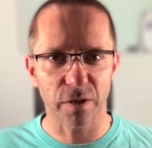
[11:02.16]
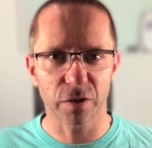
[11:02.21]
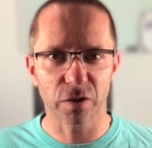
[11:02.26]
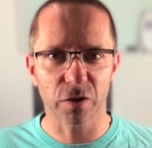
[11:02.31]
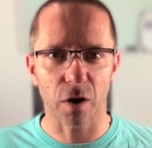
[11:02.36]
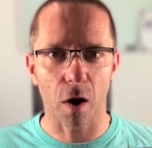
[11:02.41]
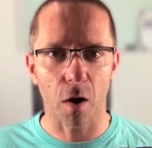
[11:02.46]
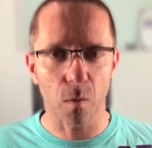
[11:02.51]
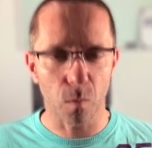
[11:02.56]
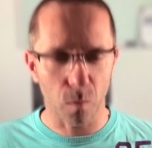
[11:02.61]

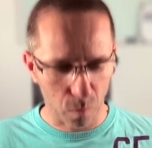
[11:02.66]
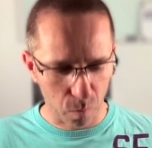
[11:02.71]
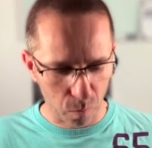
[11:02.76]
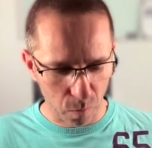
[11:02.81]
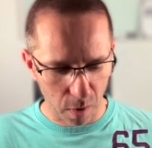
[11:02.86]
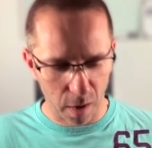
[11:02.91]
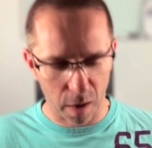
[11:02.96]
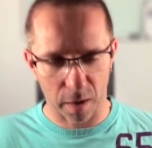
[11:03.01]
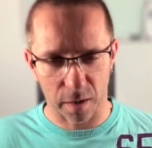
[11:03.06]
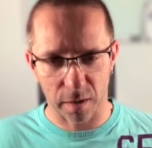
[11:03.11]
zone will
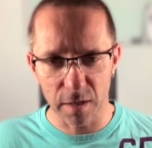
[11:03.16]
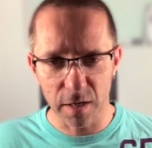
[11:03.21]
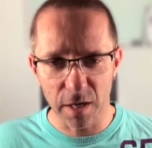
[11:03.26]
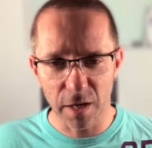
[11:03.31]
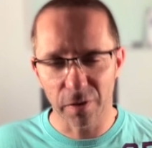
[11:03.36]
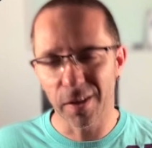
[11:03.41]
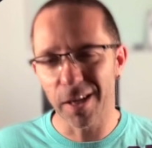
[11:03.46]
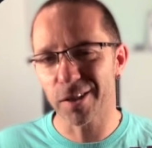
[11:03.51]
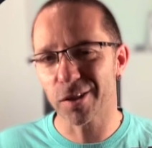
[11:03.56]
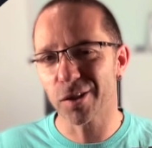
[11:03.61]
work.
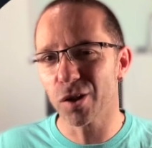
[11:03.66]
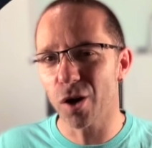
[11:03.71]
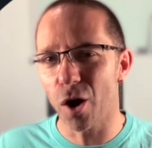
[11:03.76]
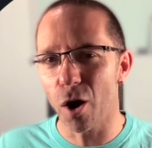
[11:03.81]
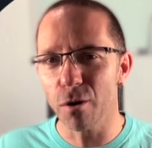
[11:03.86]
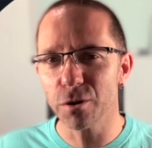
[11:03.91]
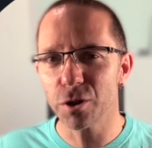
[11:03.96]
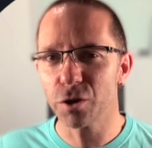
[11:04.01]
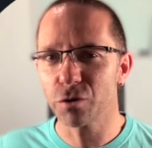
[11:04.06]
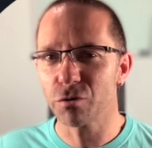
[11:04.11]
There's
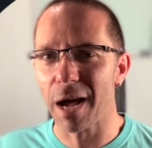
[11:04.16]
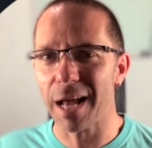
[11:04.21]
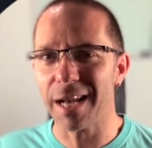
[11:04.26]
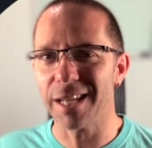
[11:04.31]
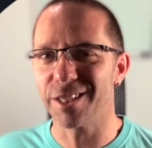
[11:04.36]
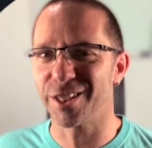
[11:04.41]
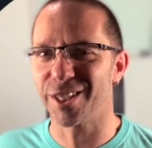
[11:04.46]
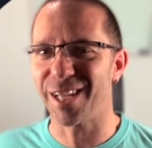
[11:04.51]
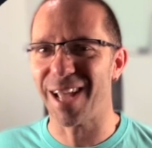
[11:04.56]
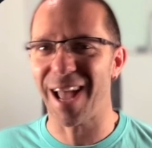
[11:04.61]
no
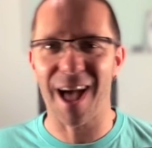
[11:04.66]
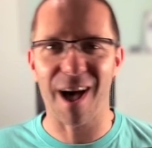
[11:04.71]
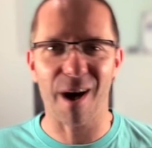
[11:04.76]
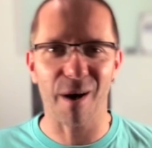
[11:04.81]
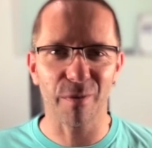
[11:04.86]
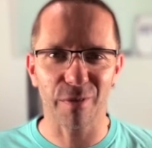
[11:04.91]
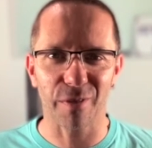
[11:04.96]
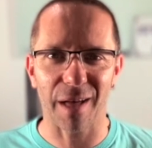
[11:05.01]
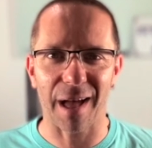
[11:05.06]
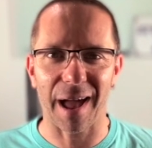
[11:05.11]
strategy
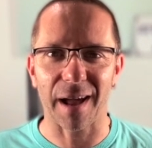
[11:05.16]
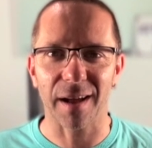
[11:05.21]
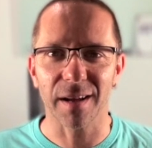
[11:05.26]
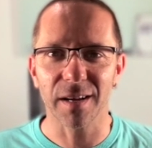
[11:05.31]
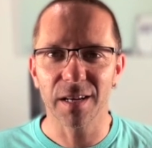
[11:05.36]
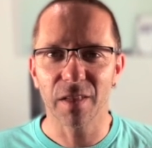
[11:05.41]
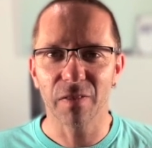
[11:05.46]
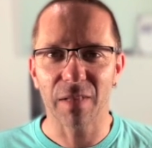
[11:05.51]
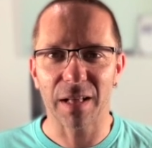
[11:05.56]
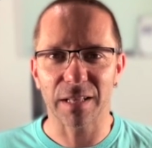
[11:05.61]
out there
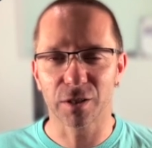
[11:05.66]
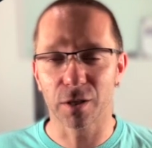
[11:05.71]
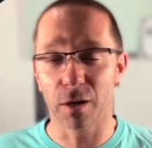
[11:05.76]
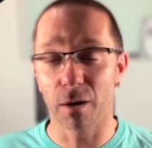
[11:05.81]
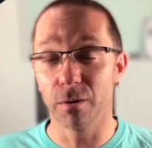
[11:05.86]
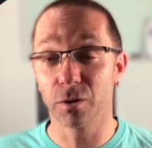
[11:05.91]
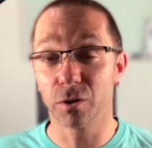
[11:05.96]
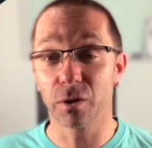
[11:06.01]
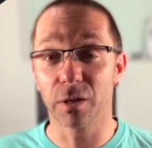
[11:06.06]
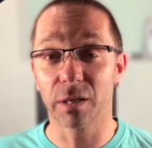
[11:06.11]
that's
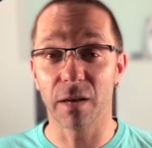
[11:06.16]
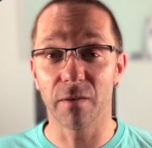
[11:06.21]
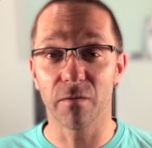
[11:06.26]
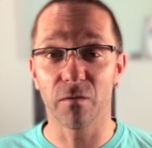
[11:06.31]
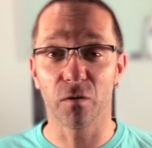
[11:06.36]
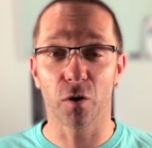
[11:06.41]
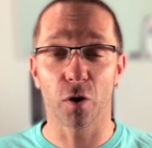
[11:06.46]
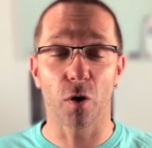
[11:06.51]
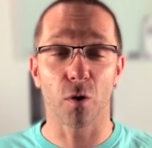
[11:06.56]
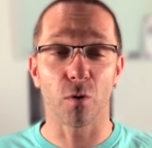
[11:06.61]
going to give
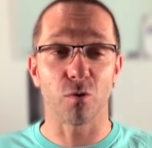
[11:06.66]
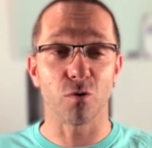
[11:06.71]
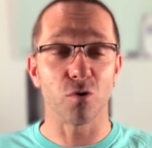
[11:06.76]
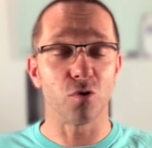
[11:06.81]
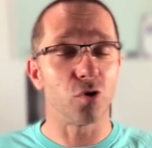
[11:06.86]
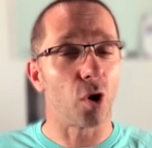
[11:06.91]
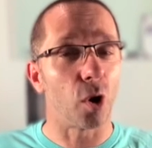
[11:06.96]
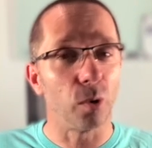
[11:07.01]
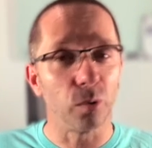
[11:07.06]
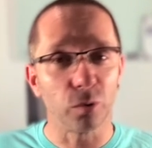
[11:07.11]
you
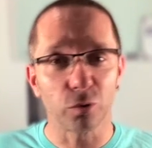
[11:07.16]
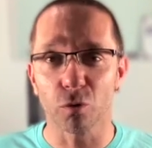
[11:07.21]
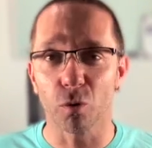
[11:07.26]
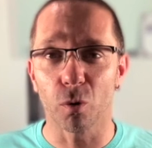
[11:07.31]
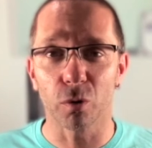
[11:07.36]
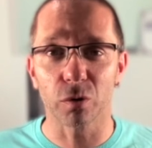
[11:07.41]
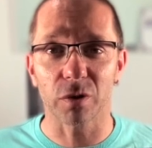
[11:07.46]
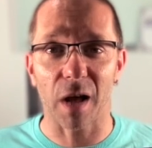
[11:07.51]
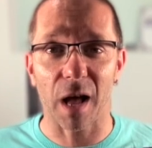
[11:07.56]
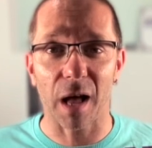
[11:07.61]
no
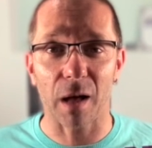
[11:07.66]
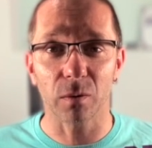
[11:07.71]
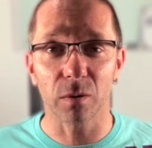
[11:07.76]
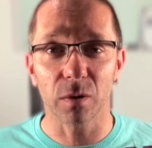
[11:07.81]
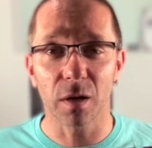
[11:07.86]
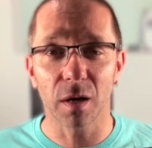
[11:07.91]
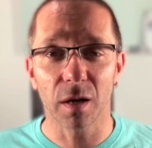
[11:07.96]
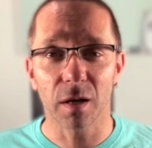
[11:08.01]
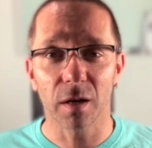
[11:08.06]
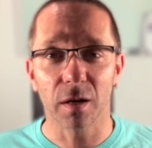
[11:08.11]
drawdown,
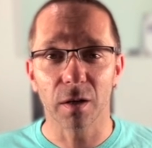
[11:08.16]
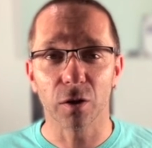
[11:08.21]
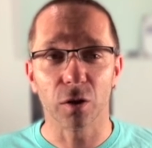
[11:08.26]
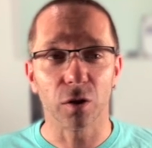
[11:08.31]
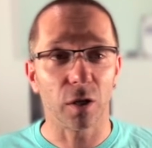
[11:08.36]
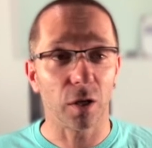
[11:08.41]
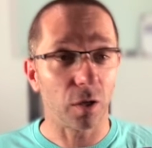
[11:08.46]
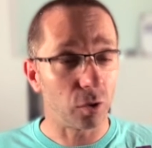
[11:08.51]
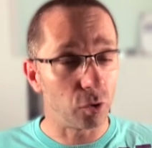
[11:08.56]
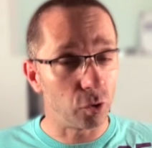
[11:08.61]

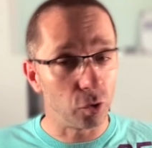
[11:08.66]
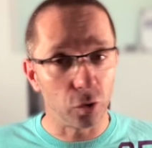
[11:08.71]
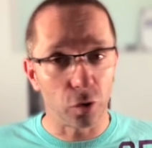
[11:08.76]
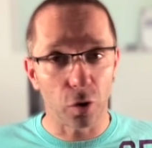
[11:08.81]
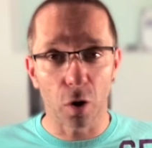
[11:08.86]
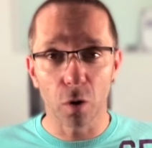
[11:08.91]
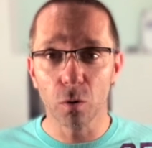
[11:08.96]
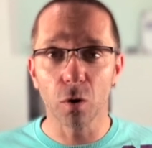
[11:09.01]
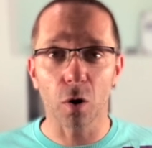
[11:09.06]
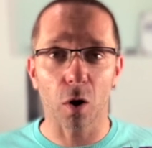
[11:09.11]
no
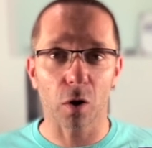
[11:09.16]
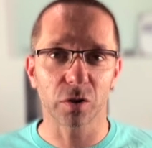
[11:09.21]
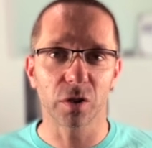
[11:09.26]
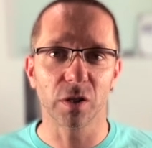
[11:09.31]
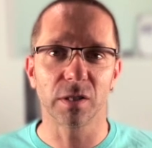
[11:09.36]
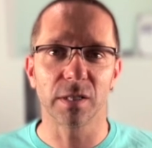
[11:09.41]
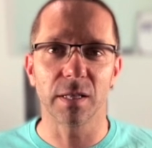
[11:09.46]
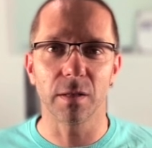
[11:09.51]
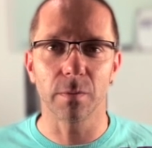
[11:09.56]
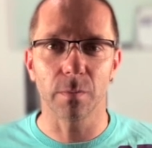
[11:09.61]
losses
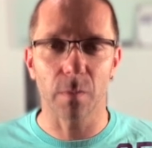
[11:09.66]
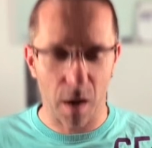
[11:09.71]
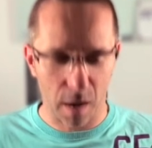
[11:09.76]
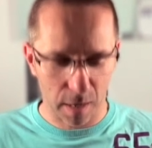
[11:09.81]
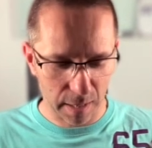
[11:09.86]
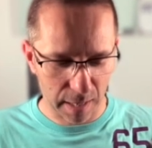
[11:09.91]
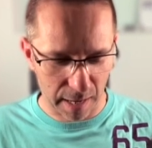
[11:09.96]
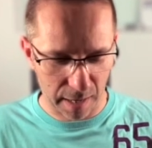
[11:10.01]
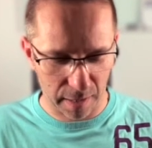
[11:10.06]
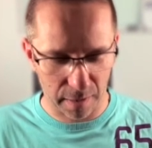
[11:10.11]
in the
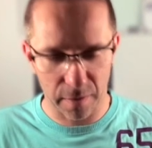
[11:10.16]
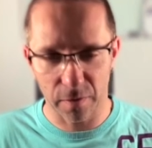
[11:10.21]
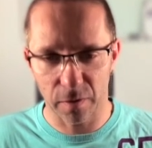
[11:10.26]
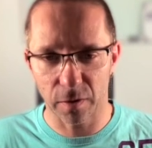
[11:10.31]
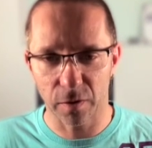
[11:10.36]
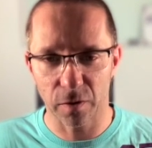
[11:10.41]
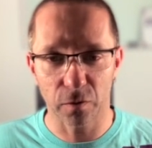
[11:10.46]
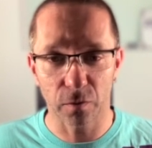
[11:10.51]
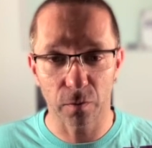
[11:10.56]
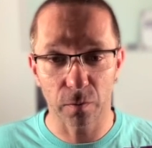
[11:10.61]
market.
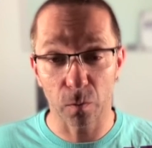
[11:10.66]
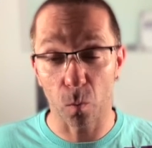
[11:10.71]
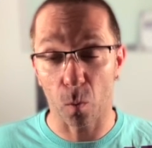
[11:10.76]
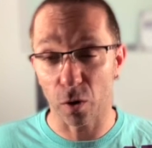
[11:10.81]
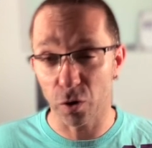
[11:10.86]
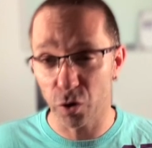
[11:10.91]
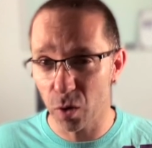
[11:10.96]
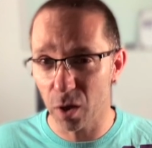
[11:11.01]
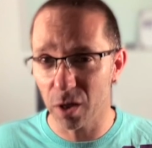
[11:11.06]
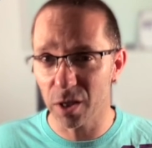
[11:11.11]

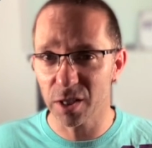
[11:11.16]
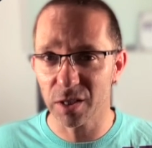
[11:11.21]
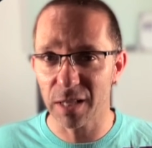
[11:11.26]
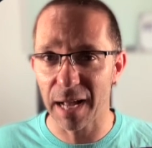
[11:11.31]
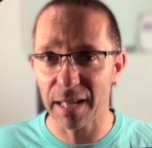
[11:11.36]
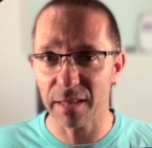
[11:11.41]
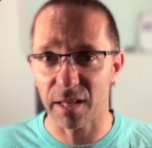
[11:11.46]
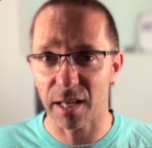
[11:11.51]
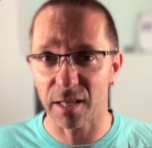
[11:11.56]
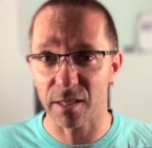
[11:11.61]
Once you
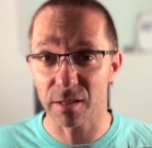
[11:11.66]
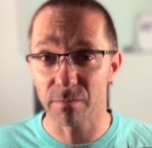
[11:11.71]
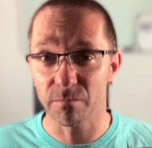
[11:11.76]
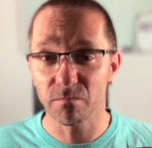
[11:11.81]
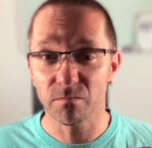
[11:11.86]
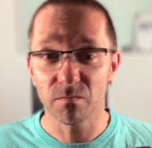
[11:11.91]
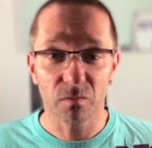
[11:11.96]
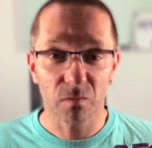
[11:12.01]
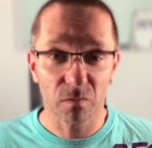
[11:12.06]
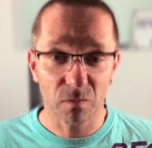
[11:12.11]
understand this,
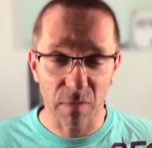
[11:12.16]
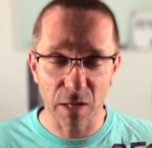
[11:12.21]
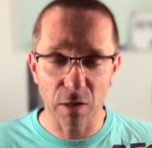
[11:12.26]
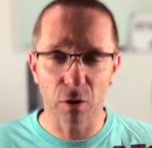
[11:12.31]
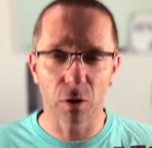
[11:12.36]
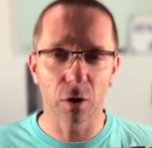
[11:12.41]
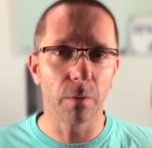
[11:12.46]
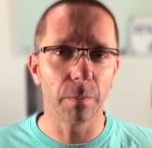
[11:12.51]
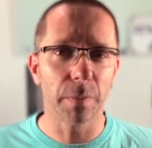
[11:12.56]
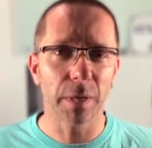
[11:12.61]
then you're
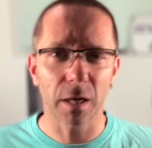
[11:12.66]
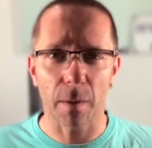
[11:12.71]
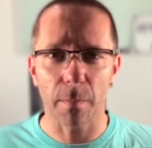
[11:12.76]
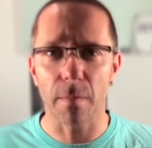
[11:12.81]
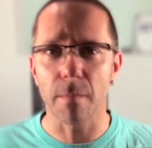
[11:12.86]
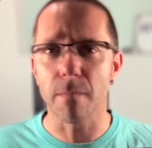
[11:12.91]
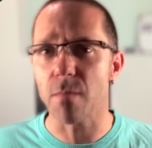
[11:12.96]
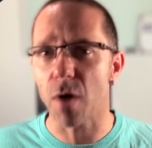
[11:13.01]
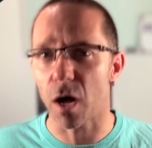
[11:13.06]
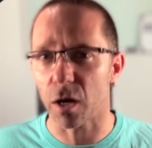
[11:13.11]
going to become a
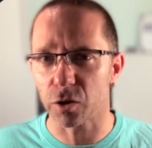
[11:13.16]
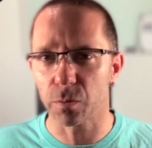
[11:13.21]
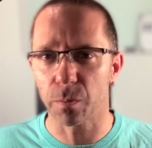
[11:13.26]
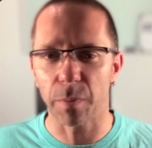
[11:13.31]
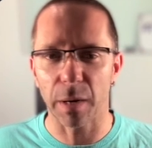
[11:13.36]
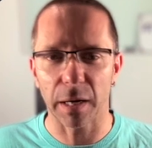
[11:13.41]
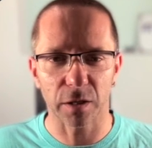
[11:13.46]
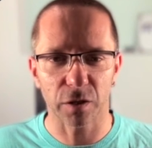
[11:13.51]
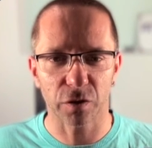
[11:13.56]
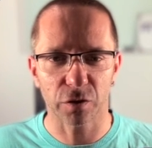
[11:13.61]
much
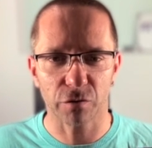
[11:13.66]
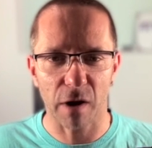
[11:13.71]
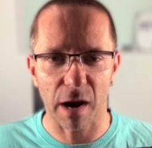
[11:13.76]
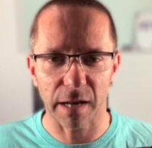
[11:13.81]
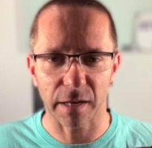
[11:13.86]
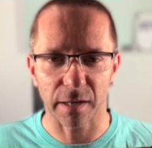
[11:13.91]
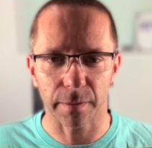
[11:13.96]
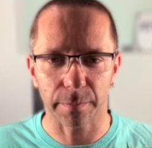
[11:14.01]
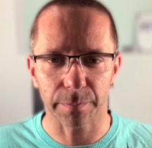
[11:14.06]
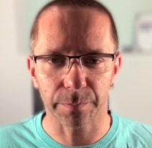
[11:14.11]
better
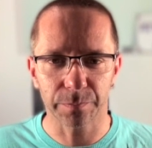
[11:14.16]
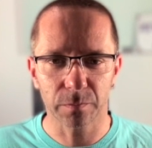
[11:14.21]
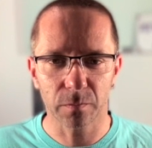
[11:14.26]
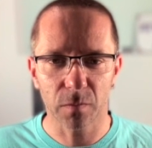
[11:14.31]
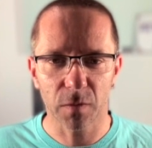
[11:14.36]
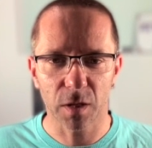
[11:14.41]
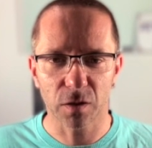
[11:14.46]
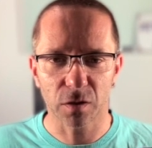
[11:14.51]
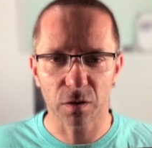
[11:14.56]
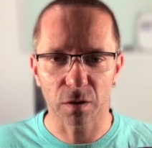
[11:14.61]
trader.
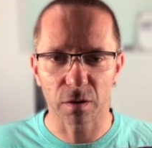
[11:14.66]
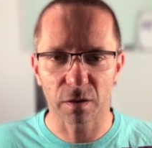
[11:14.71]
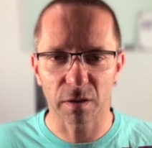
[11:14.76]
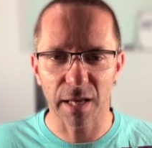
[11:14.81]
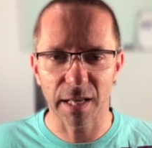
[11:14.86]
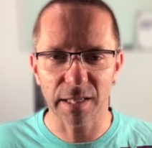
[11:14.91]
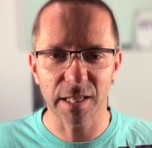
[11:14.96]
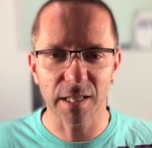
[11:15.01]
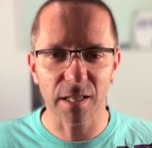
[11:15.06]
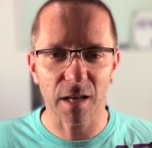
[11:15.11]
So
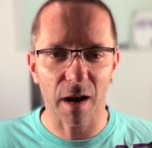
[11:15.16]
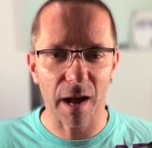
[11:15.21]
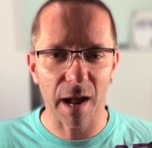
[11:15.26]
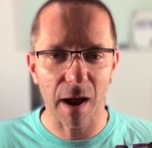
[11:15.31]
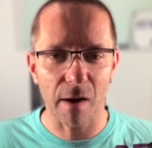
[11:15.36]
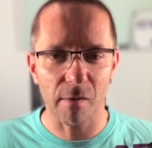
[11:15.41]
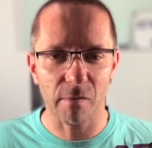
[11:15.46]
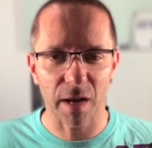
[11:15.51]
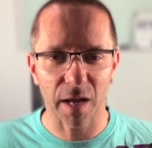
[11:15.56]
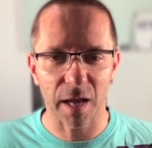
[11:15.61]
this is our
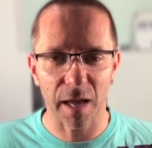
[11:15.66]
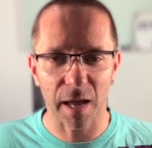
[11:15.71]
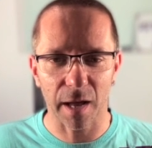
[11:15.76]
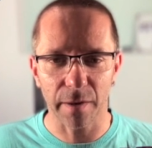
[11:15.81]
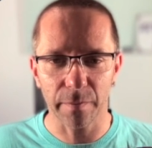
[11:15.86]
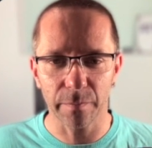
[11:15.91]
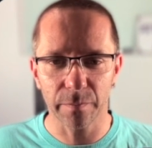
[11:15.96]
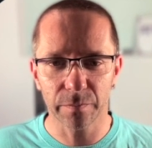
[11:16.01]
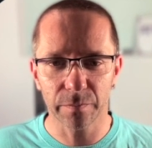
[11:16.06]
area here,